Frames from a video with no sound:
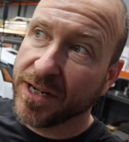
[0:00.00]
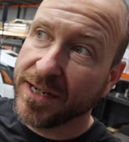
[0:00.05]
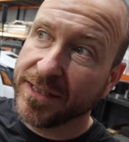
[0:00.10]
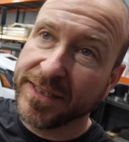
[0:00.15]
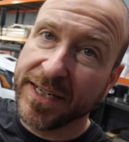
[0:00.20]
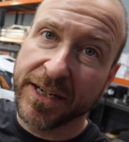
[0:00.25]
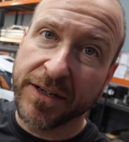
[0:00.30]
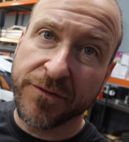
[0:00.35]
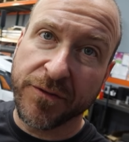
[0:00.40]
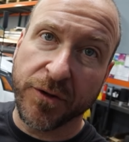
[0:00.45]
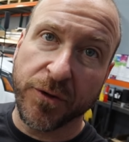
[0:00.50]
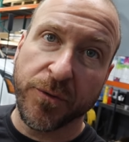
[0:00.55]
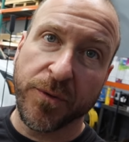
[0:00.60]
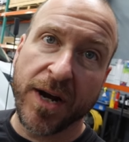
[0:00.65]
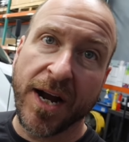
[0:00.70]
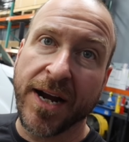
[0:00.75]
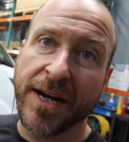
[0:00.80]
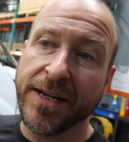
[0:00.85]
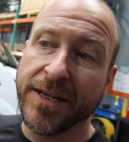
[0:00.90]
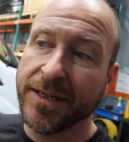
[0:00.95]
on, take it for a
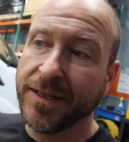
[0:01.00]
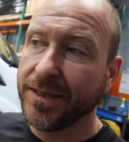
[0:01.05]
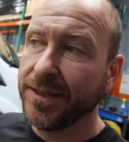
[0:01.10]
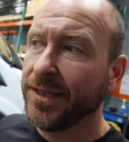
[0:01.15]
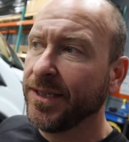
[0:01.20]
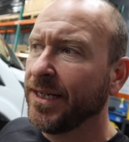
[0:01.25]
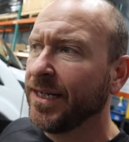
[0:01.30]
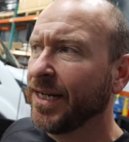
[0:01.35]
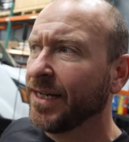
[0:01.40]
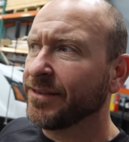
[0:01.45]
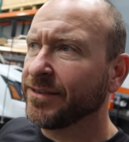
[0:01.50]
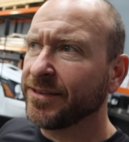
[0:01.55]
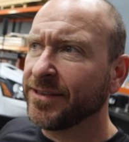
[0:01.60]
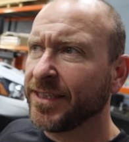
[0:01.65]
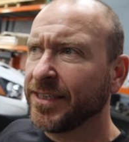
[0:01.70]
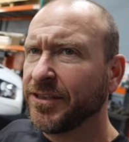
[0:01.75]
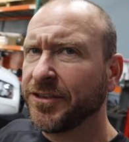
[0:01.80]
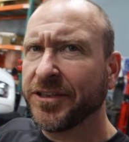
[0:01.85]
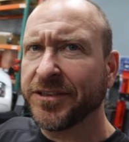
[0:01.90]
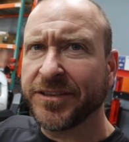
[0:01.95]
ride, and
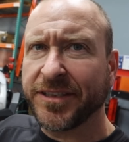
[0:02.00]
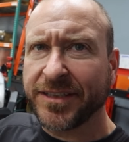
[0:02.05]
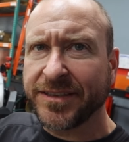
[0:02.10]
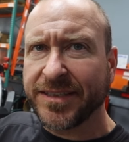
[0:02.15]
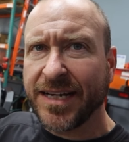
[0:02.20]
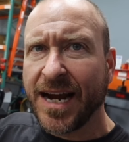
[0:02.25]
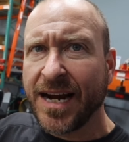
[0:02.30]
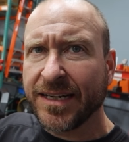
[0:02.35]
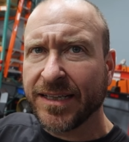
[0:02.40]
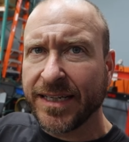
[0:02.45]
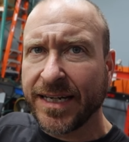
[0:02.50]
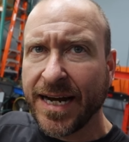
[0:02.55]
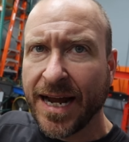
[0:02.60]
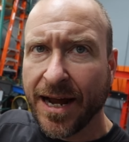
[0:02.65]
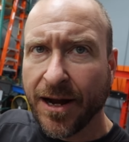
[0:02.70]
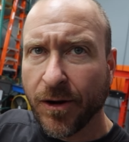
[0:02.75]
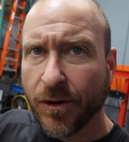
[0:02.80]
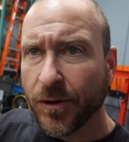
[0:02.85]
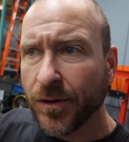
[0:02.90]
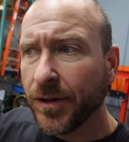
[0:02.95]
see just exactly
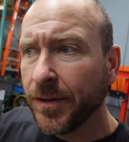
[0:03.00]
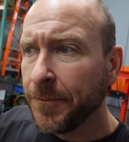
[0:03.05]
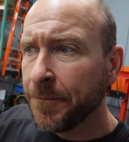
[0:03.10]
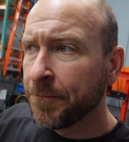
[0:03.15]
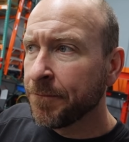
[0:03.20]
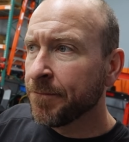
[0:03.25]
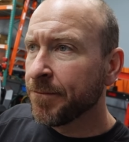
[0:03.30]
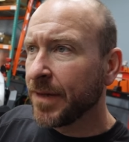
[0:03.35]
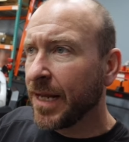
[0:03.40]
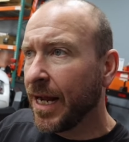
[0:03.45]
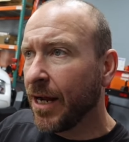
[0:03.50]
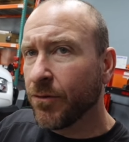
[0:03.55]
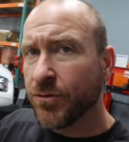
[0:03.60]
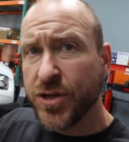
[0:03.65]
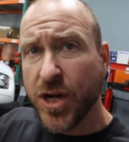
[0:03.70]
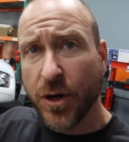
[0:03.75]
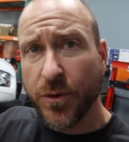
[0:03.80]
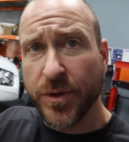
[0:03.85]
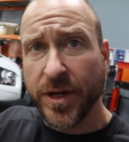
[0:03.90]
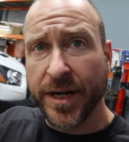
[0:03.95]
how how
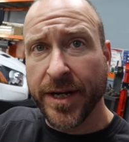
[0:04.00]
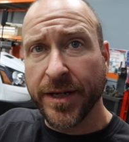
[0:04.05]
towed